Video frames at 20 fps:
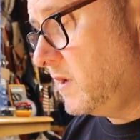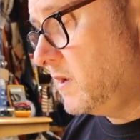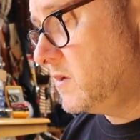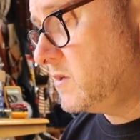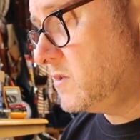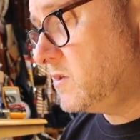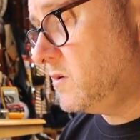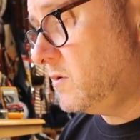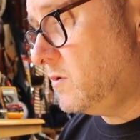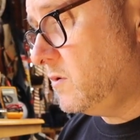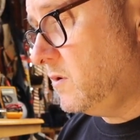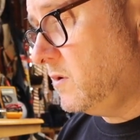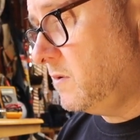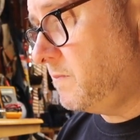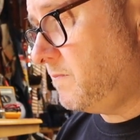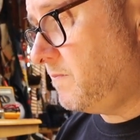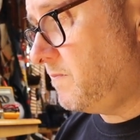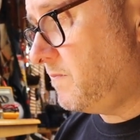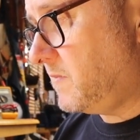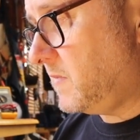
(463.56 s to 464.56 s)
so
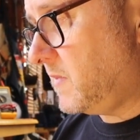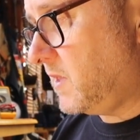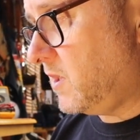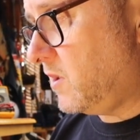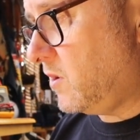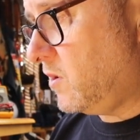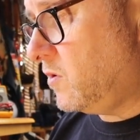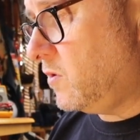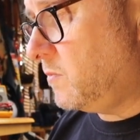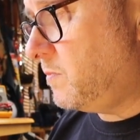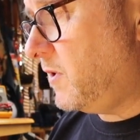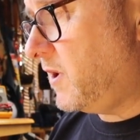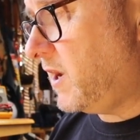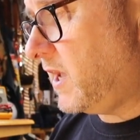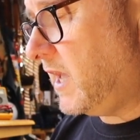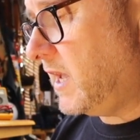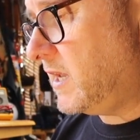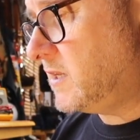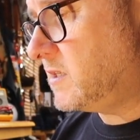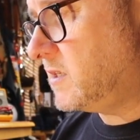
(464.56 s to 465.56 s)
good bit of
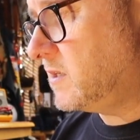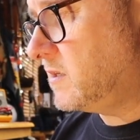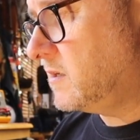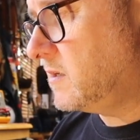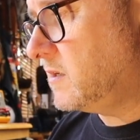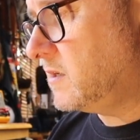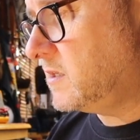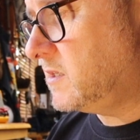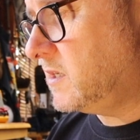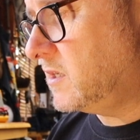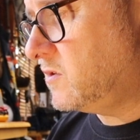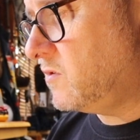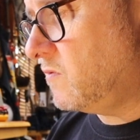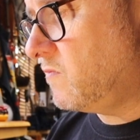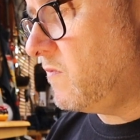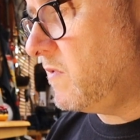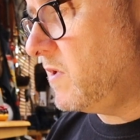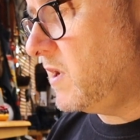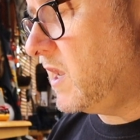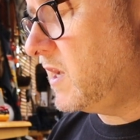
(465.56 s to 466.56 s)
kit like I said
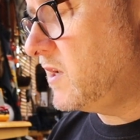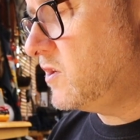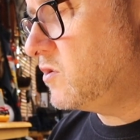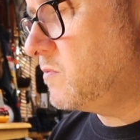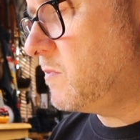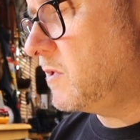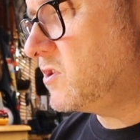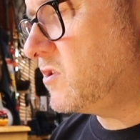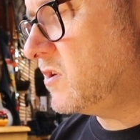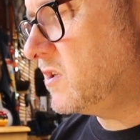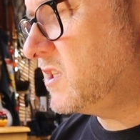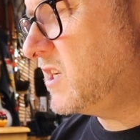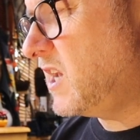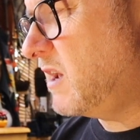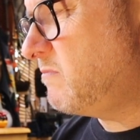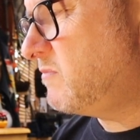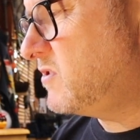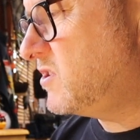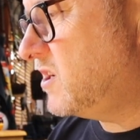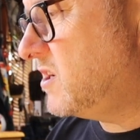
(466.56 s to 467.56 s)
don't rely too much on the
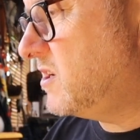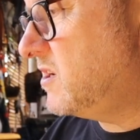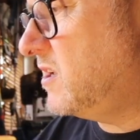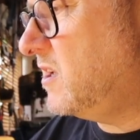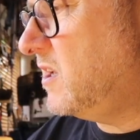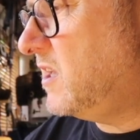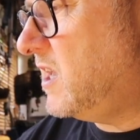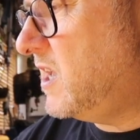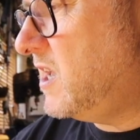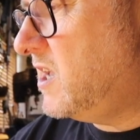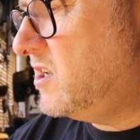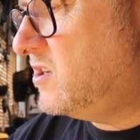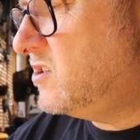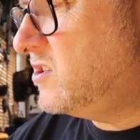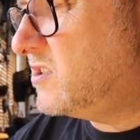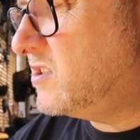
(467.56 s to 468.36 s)
temperature gauge